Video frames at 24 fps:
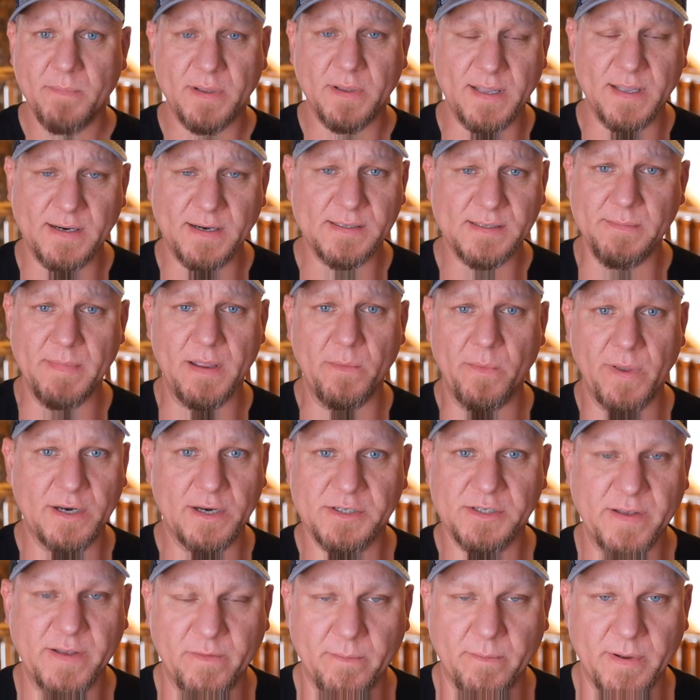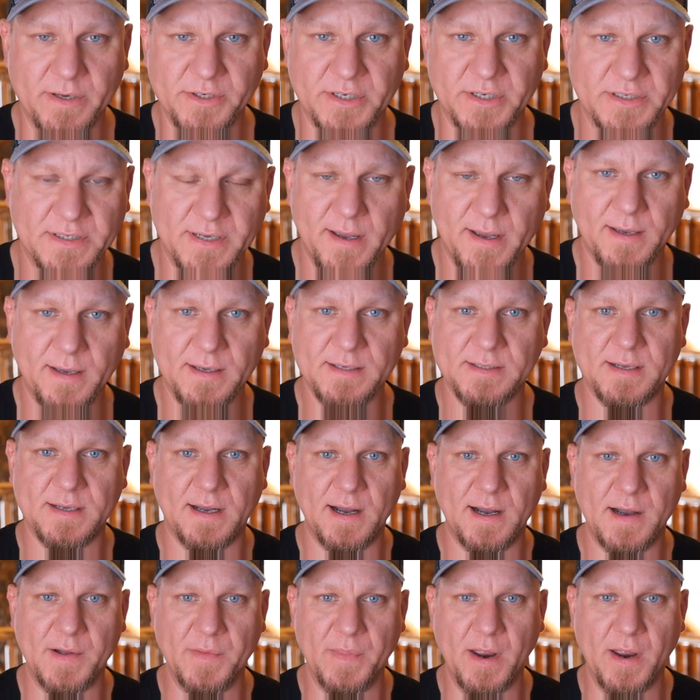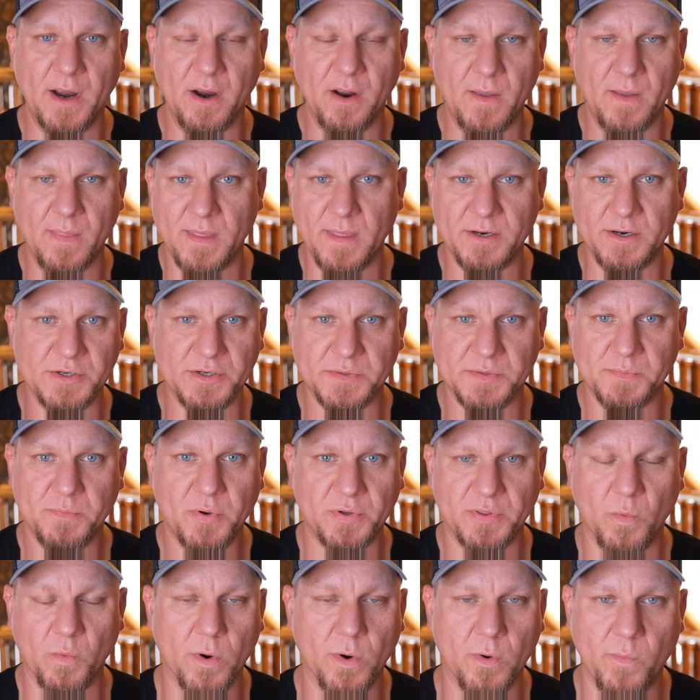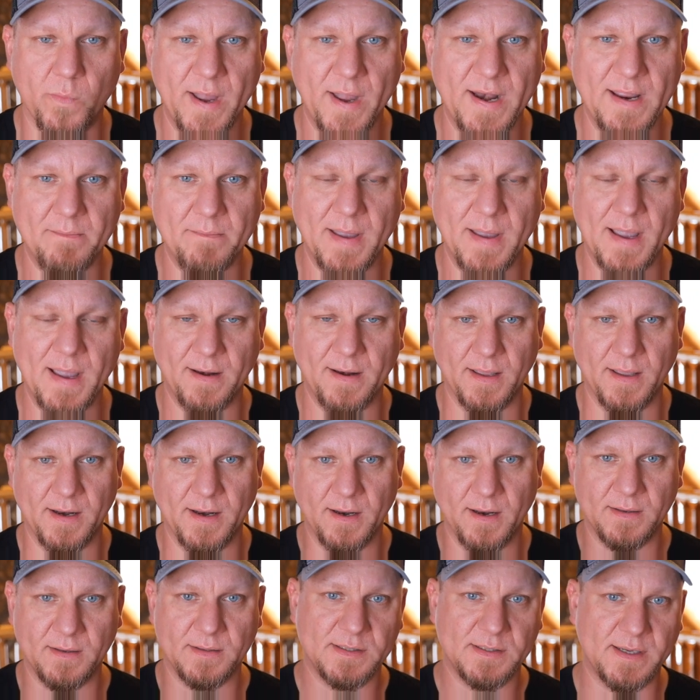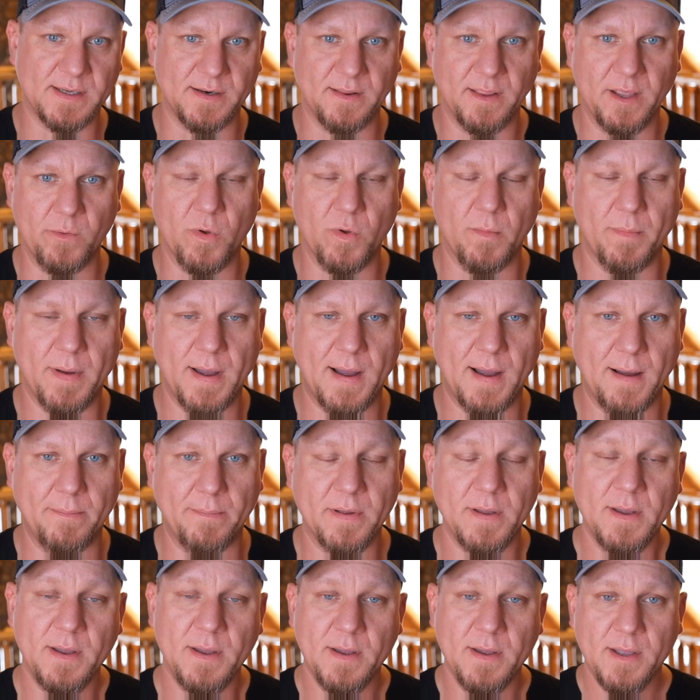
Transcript: but that doesn't mean we can just have a bunch of text on there and then just put the word wedding band in and suddenly we'll pop.